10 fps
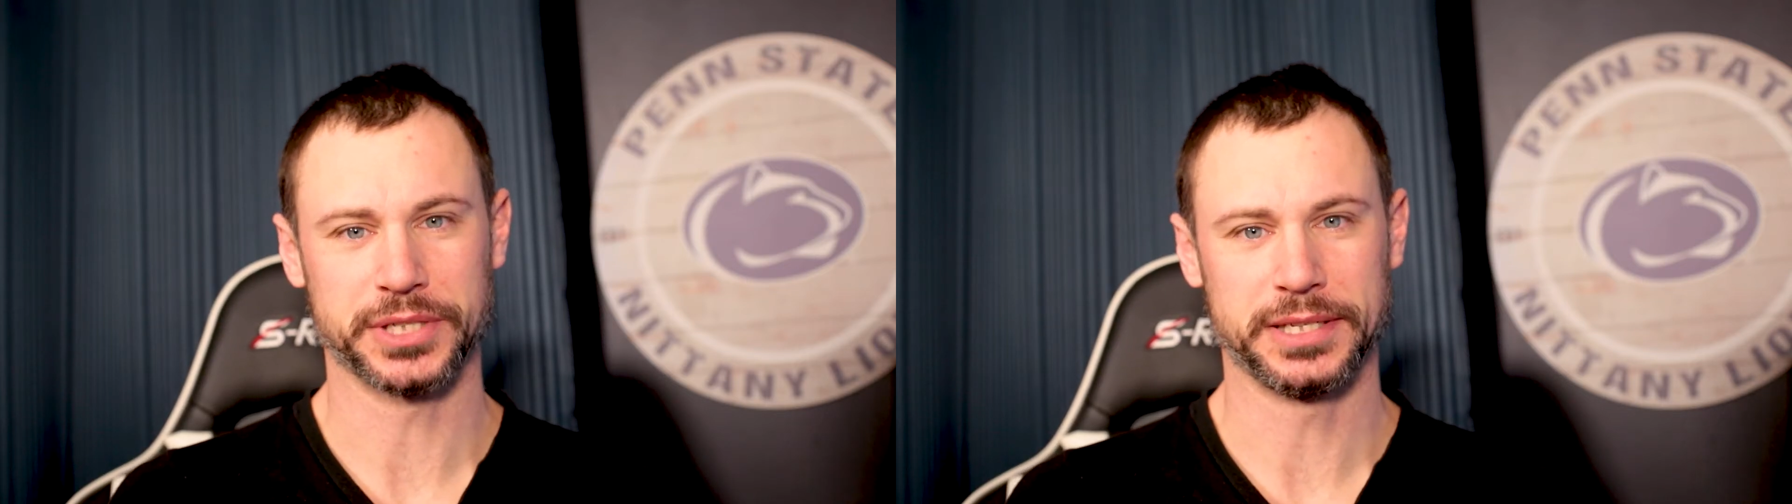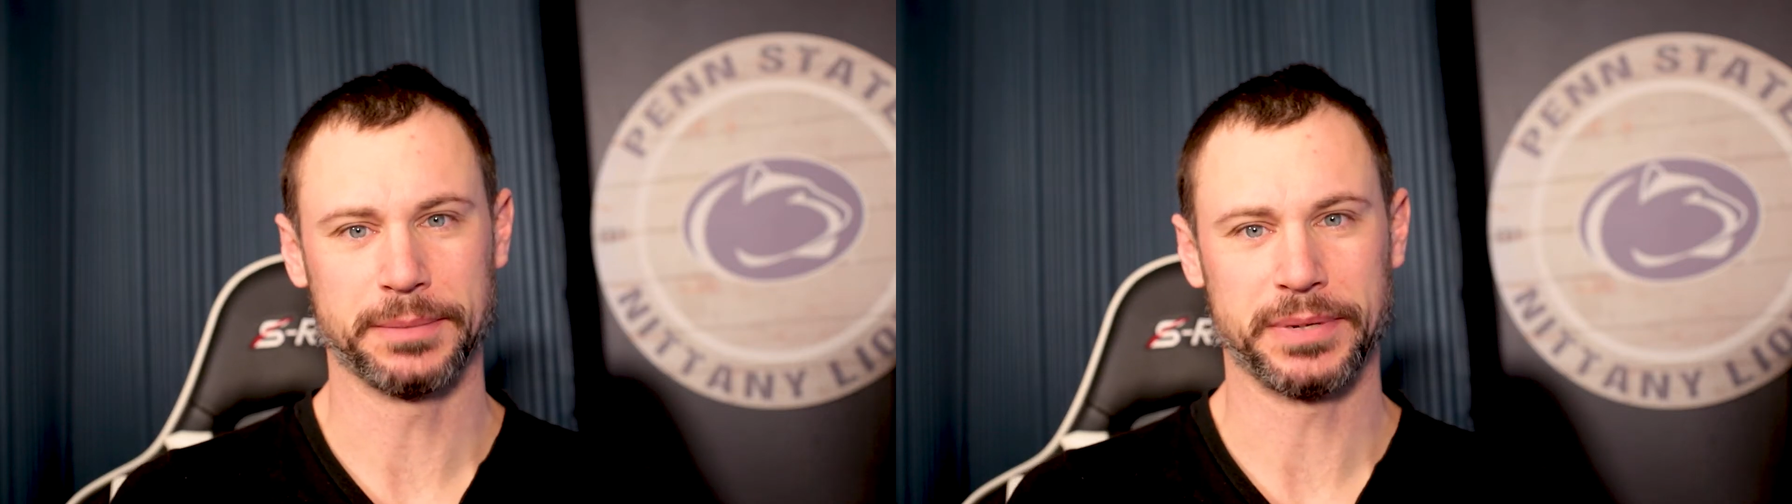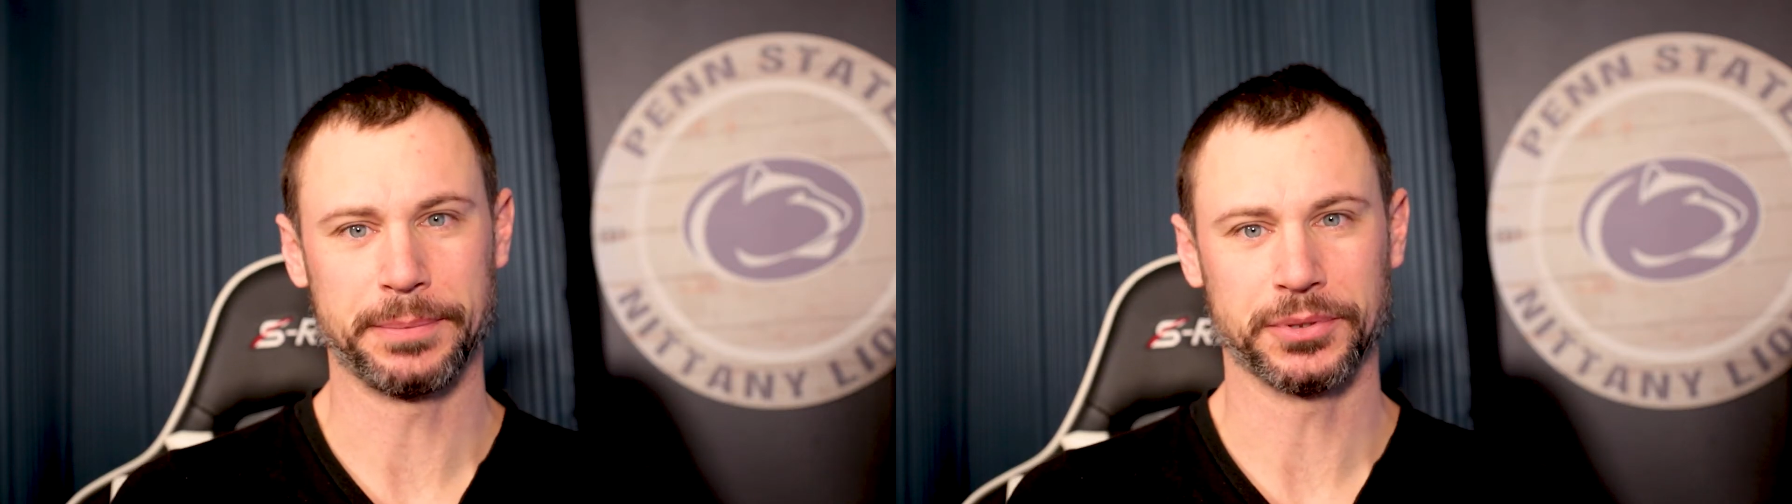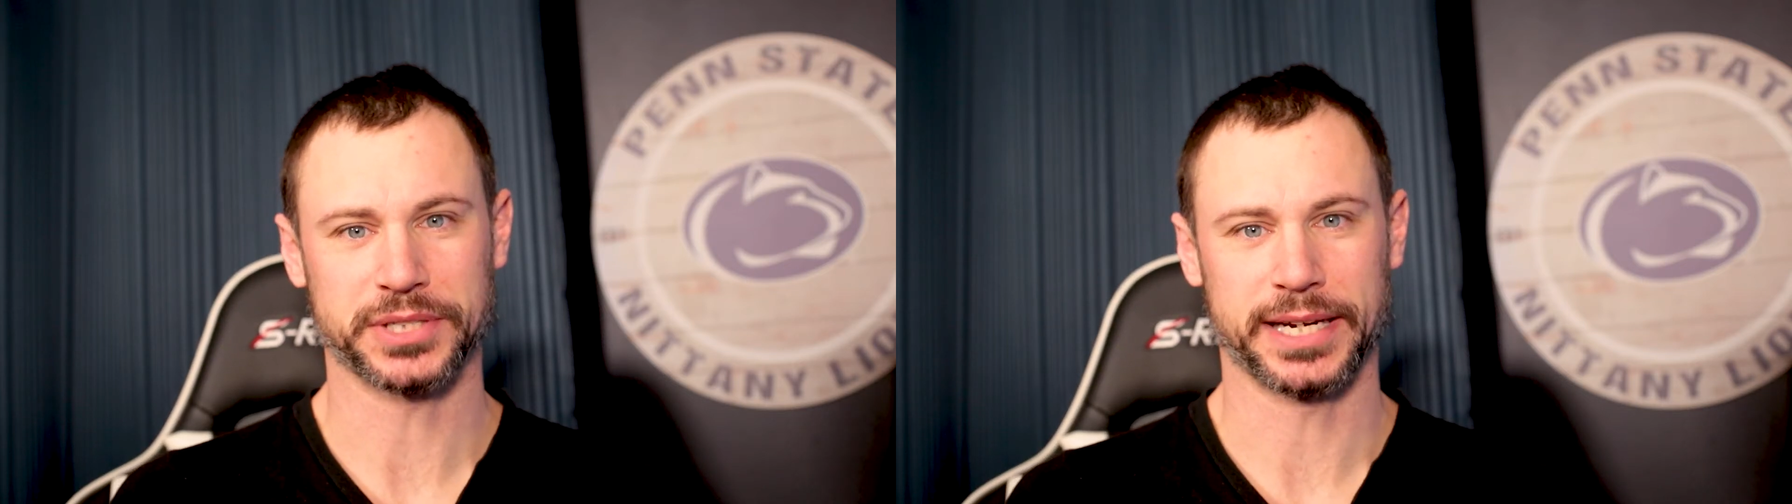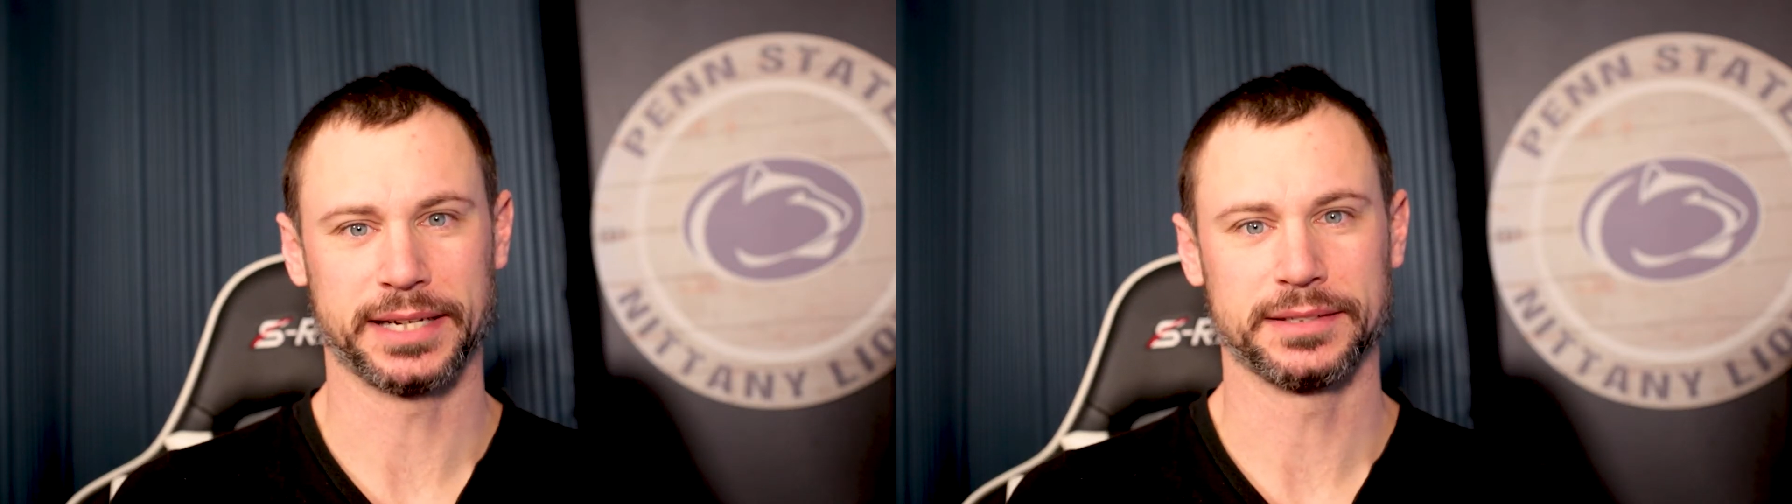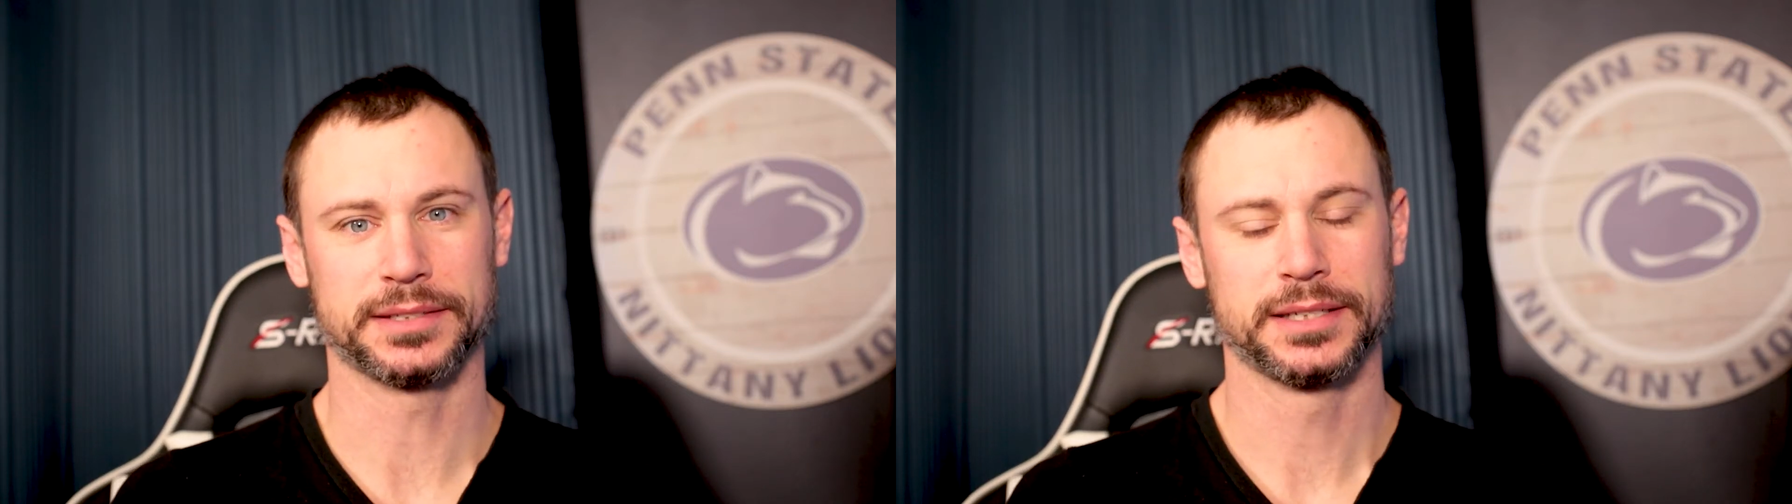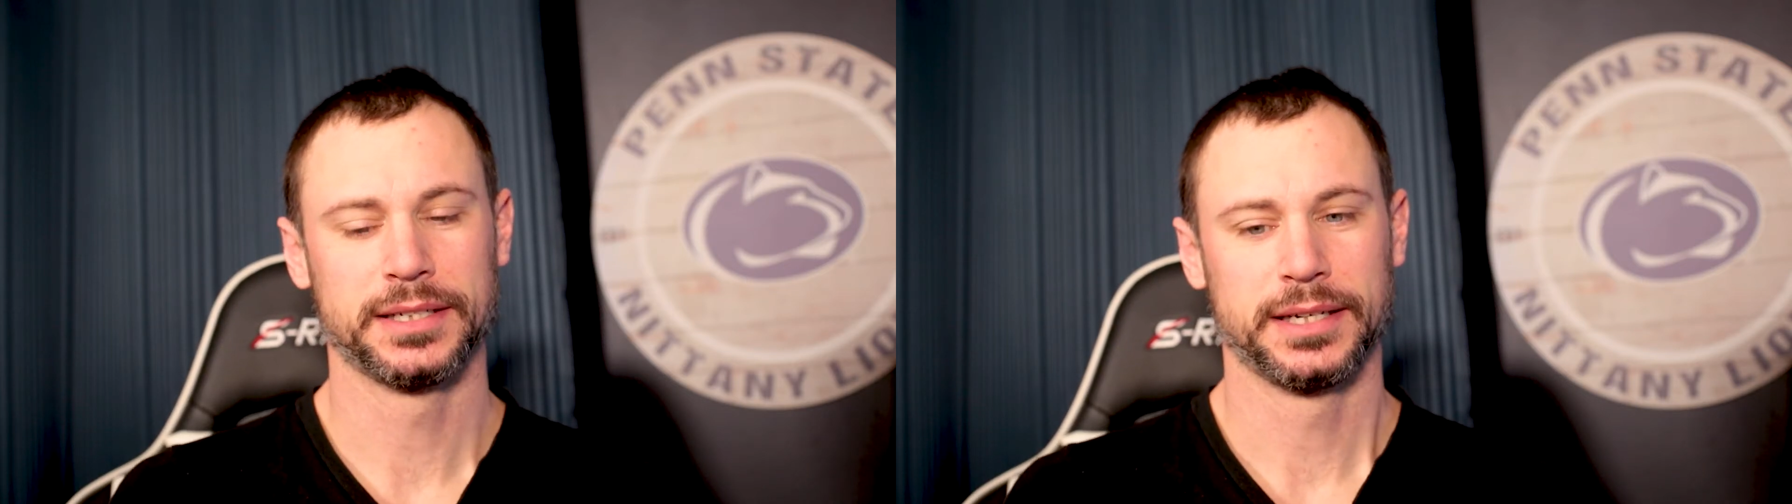in the people's hands.